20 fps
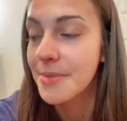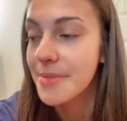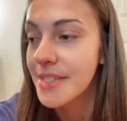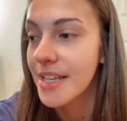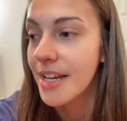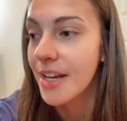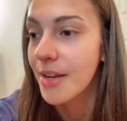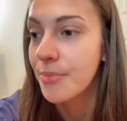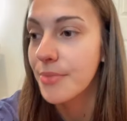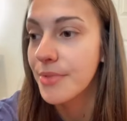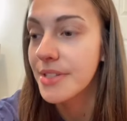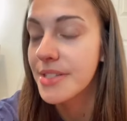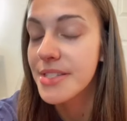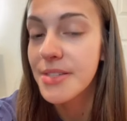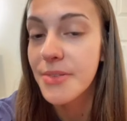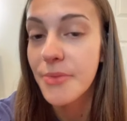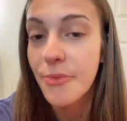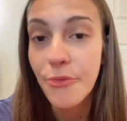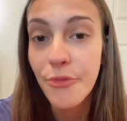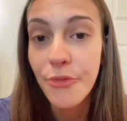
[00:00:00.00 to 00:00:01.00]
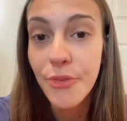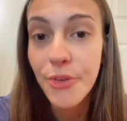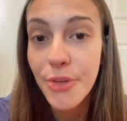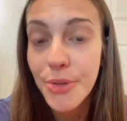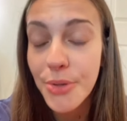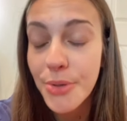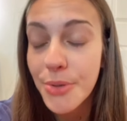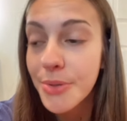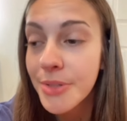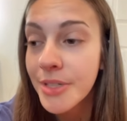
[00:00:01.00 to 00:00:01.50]
them set up with some
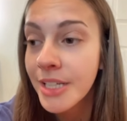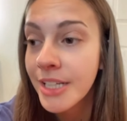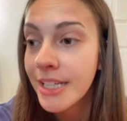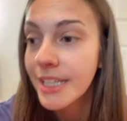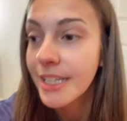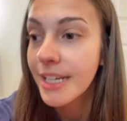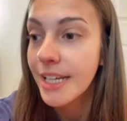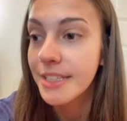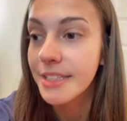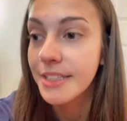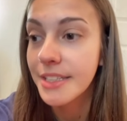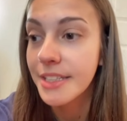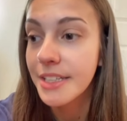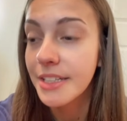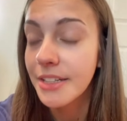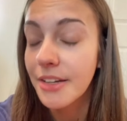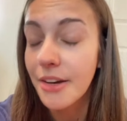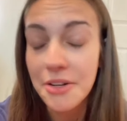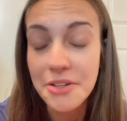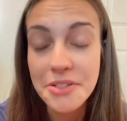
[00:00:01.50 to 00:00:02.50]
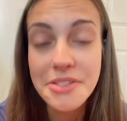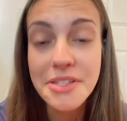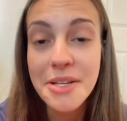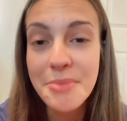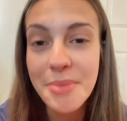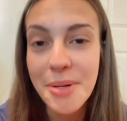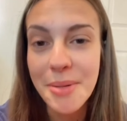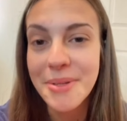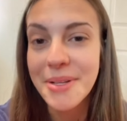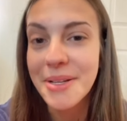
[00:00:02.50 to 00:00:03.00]
food, and then
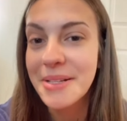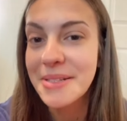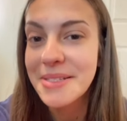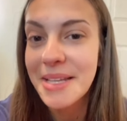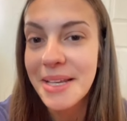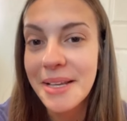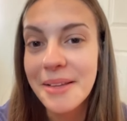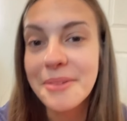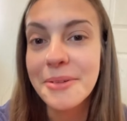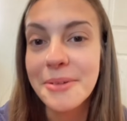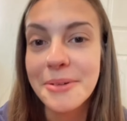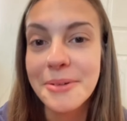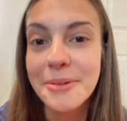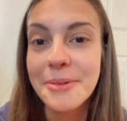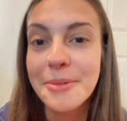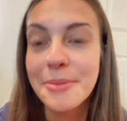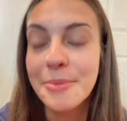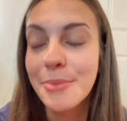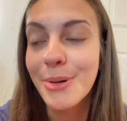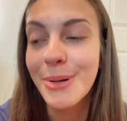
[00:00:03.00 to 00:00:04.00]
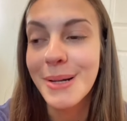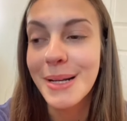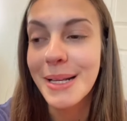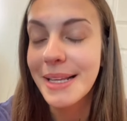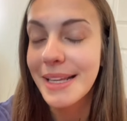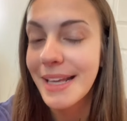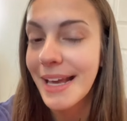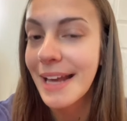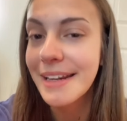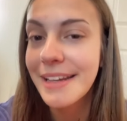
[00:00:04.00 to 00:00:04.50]
honestly I'm probably going to take a little
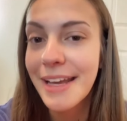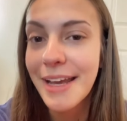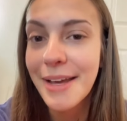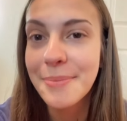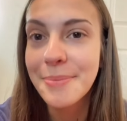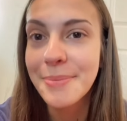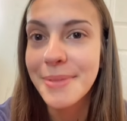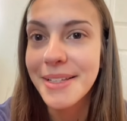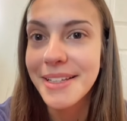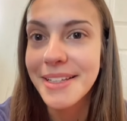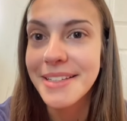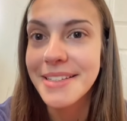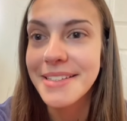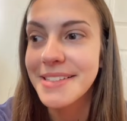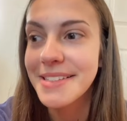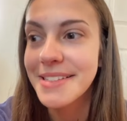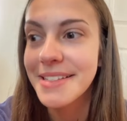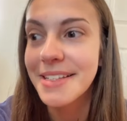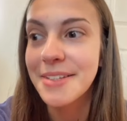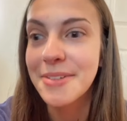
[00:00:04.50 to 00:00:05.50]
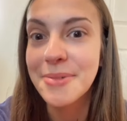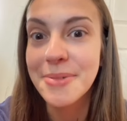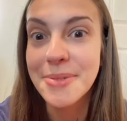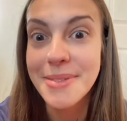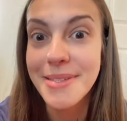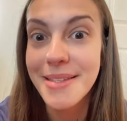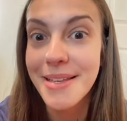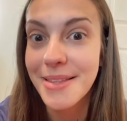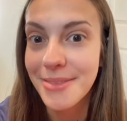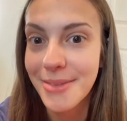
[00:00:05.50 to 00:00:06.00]
morning cat nap because it
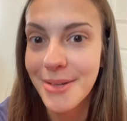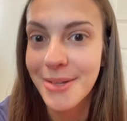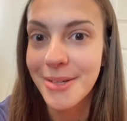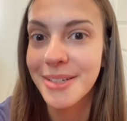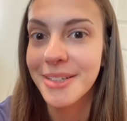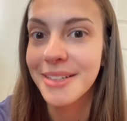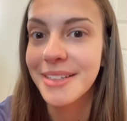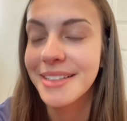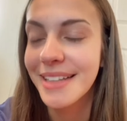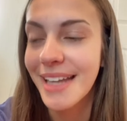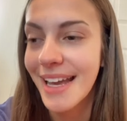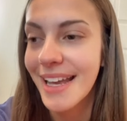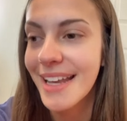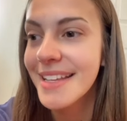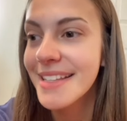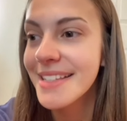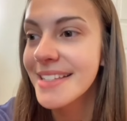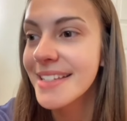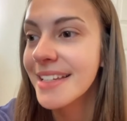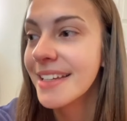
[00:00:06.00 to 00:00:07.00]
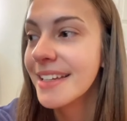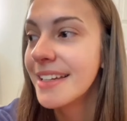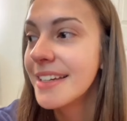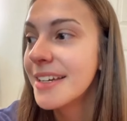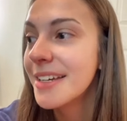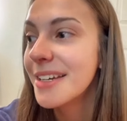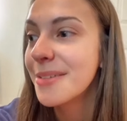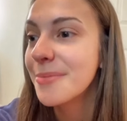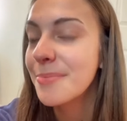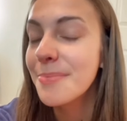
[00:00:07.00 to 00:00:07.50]
was a long night,
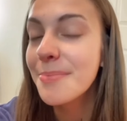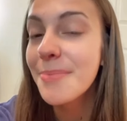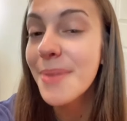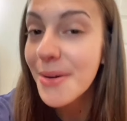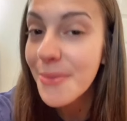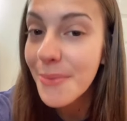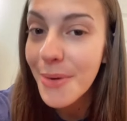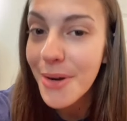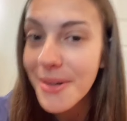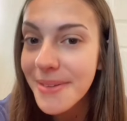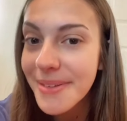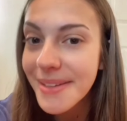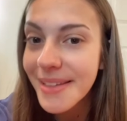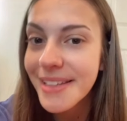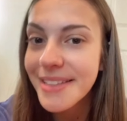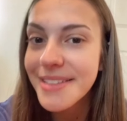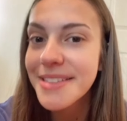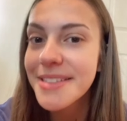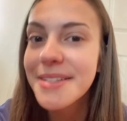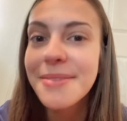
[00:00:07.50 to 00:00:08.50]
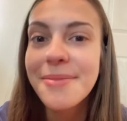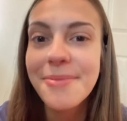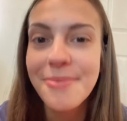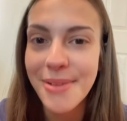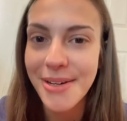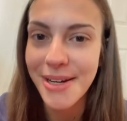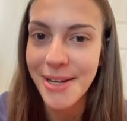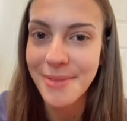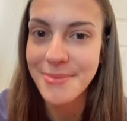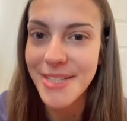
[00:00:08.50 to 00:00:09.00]
but worth it
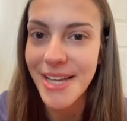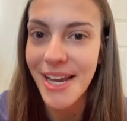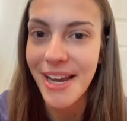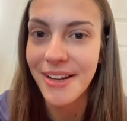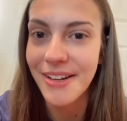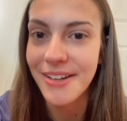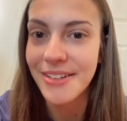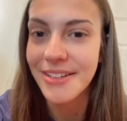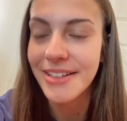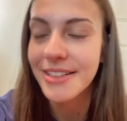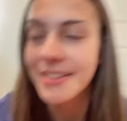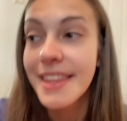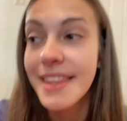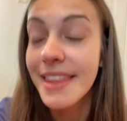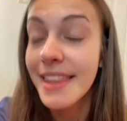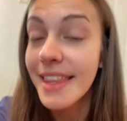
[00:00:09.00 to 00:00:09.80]
when I'm tired.